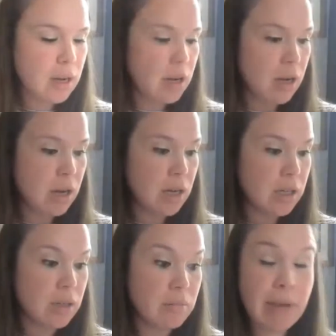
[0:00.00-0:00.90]

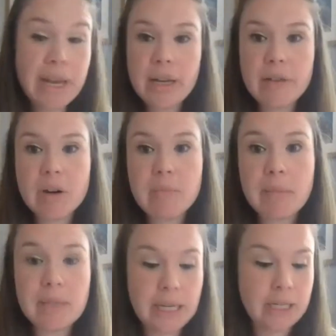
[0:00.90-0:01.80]
on many of our
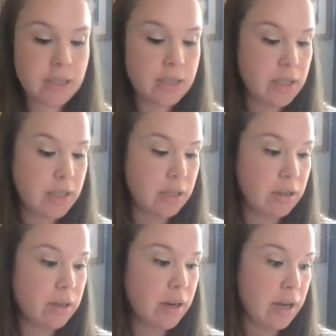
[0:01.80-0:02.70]
publications
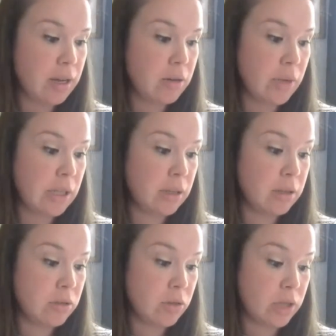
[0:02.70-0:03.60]
here at New England
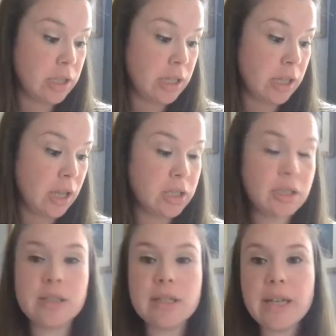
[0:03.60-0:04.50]
Historic
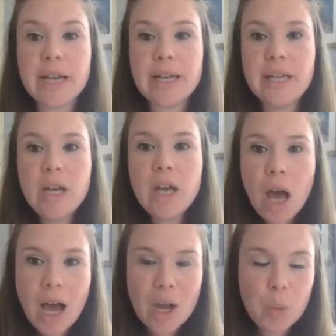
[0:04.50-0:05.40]
Genealogical Society.
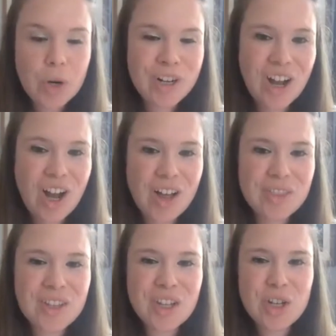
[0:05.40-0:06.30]
I work on
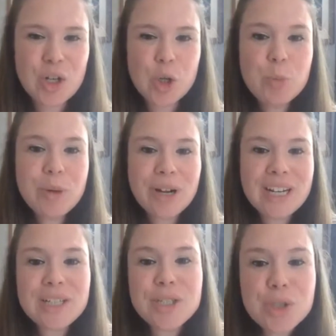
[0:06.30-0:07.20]
the
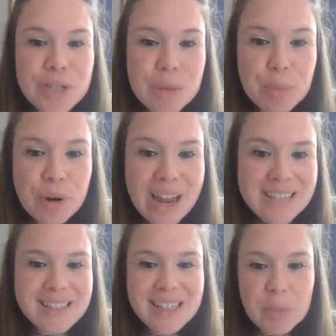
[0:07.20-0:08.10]
Newbury Street
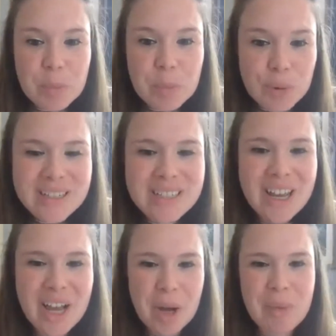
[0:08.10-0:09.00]
Press imprint,
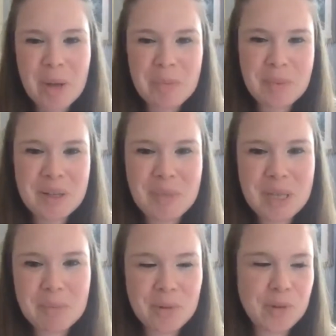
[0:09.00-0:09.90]
helping
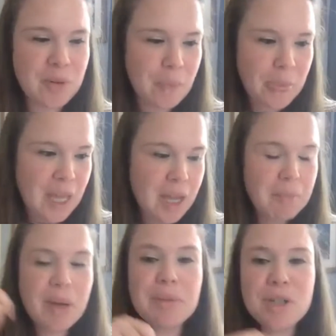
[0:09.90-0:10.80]
people
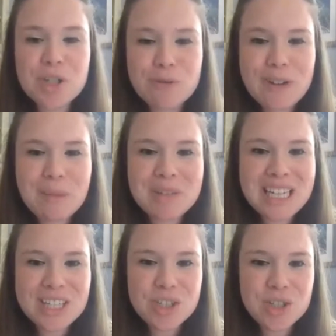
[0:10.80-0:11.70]
publish their family
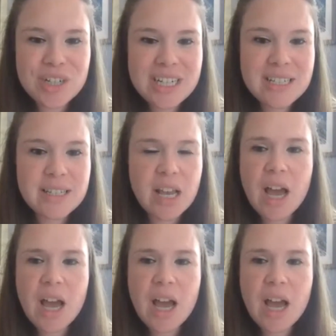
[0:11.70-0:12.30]
histories.